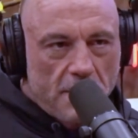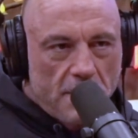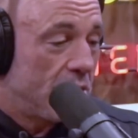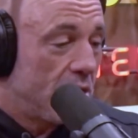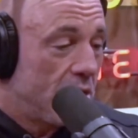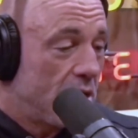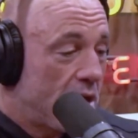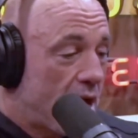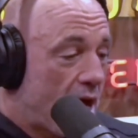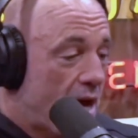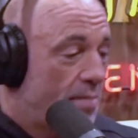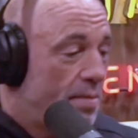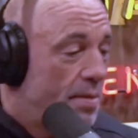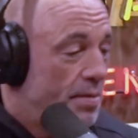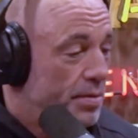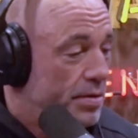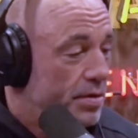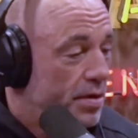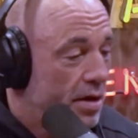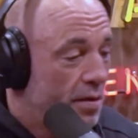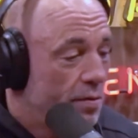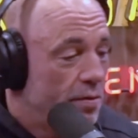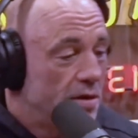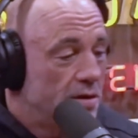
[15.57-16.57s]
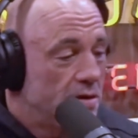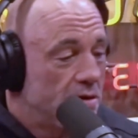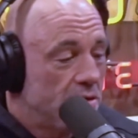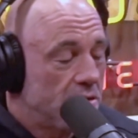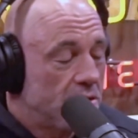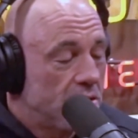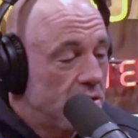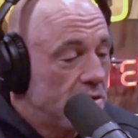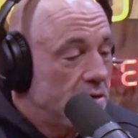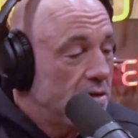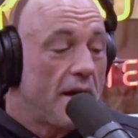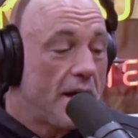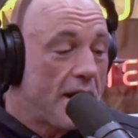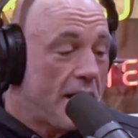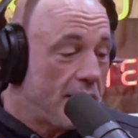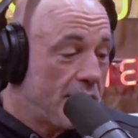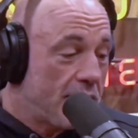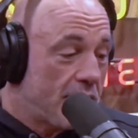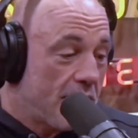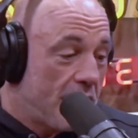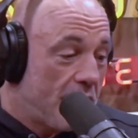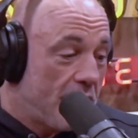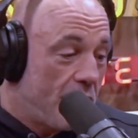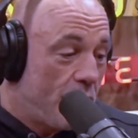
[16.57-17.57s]
A lot of people thought he won decisions. I
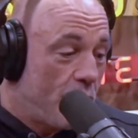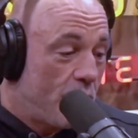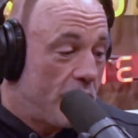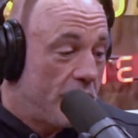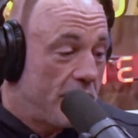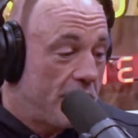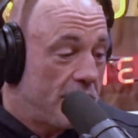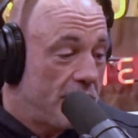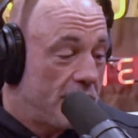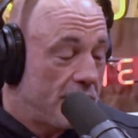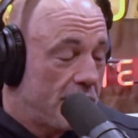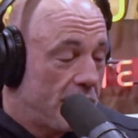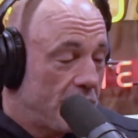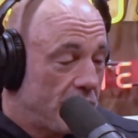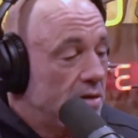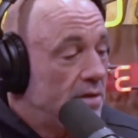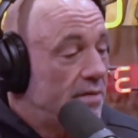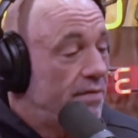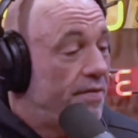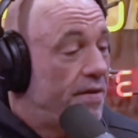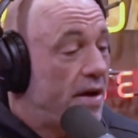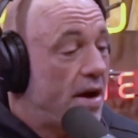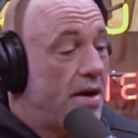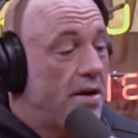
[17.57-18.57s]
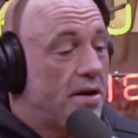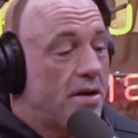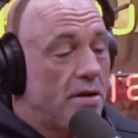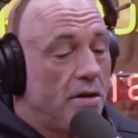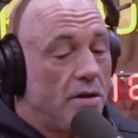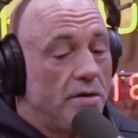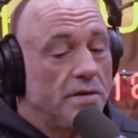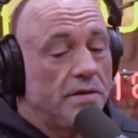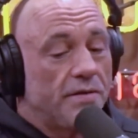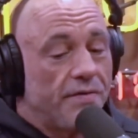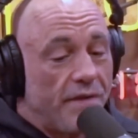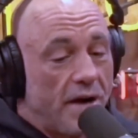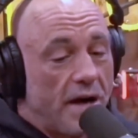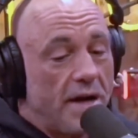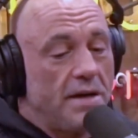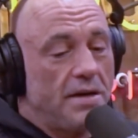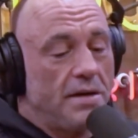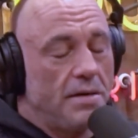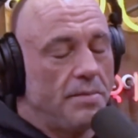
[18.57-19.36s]
thought he won the decision. Very close fight.